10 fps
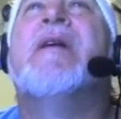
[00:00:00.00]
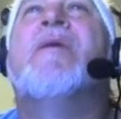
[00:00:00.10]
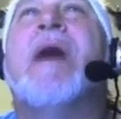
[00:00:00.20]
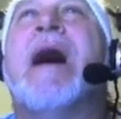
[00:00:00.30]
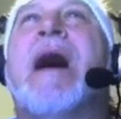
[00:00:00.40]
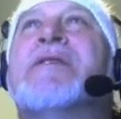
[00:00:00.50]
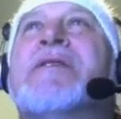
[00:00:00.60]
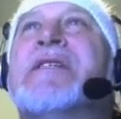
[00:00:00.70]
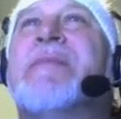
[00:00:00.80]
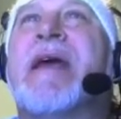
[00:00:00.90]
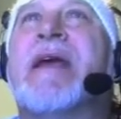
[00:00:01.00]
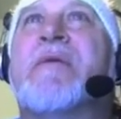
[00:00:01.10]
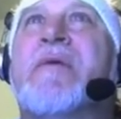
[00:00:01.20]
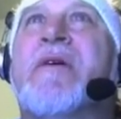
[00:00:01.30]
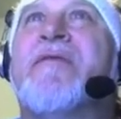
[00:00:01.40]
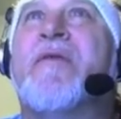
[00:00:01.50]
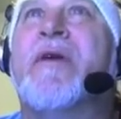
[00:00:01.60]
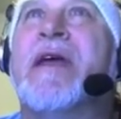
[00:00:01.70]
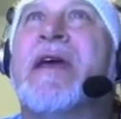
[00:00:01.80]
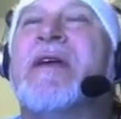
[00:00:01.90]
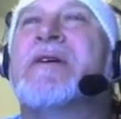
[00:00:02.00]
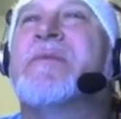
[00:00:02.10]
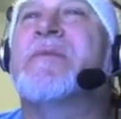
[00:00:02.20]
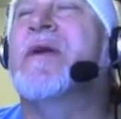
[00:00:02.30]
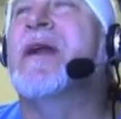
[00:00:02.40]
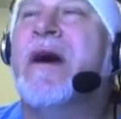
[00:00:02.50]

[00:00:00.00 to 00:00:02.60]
Wow, just to make it real for you, here's Marina